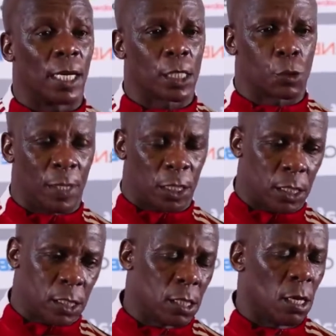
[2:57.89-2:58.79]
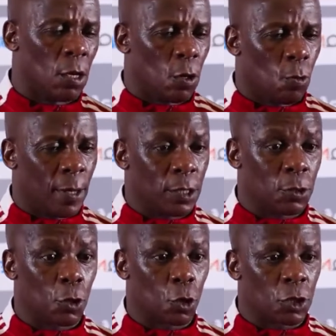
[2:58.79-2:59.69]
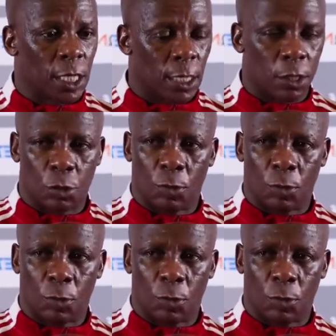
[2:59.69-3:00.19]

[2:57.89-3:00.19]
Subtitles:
next matches. When do you rotate?